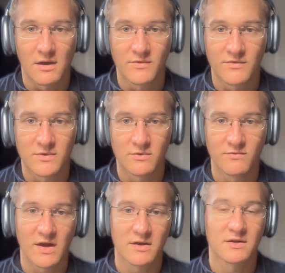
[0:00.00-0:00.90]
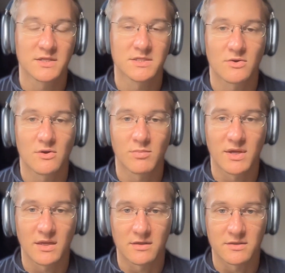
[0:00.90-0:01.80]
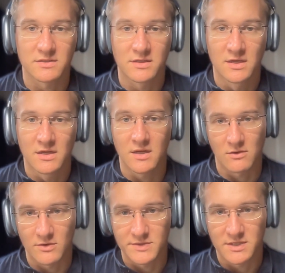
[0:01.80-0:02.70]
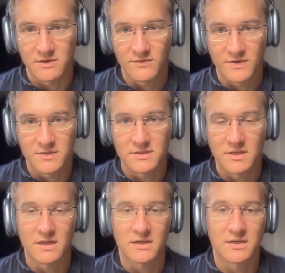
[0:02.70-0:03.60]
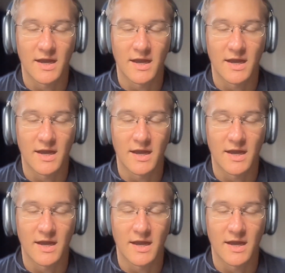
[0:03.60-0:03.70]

with two very nice strong pillars in causal inference and